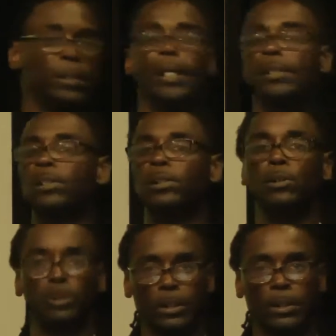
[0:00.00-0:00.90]
it, I'll just
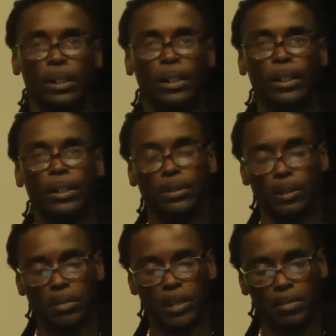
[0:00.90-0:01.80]
lose it. You know
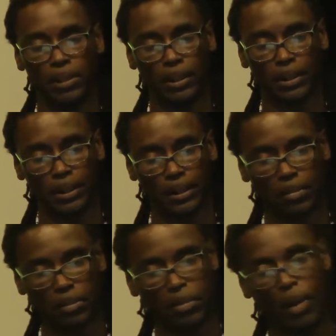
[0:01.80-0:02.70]
what I mean?
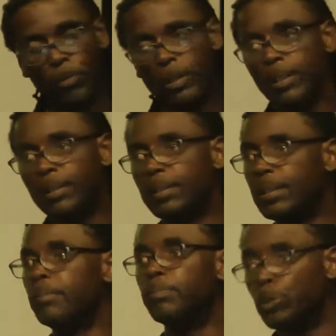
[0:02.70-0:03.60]
But my willingness to
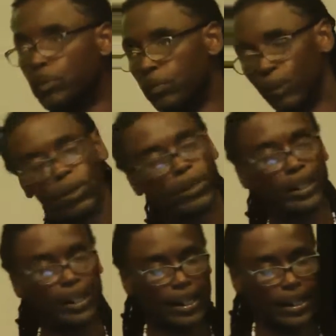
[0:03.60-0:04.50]
keep moving
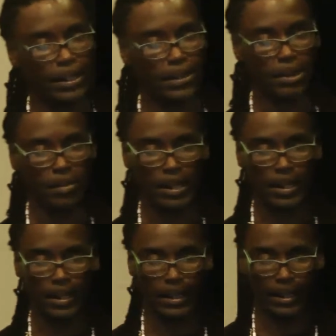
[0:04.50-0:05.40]
forward, you know what I mean?
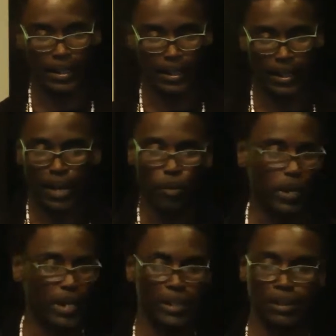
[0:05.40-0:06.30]
It
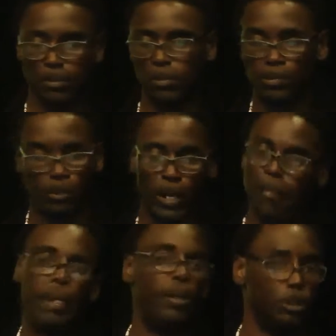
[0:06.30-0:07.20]
outweighs what
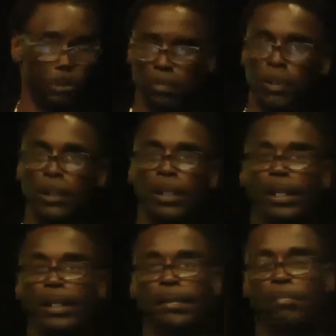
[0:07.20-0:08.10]
I may lose. But
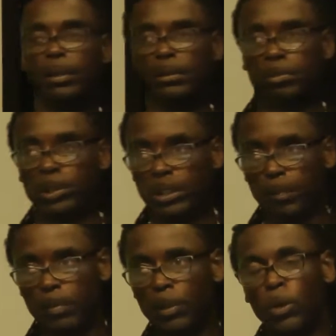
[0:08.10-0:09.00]

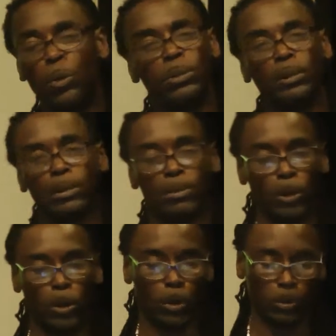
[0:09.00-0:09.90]
some people
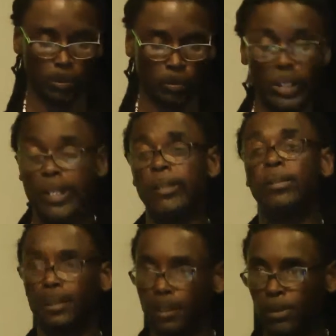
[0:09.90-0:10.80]
hold
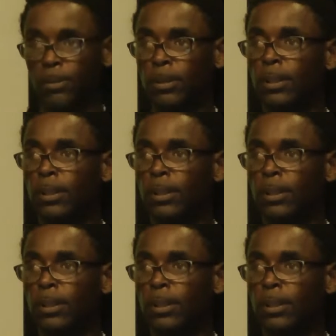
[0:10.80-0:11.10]
dear to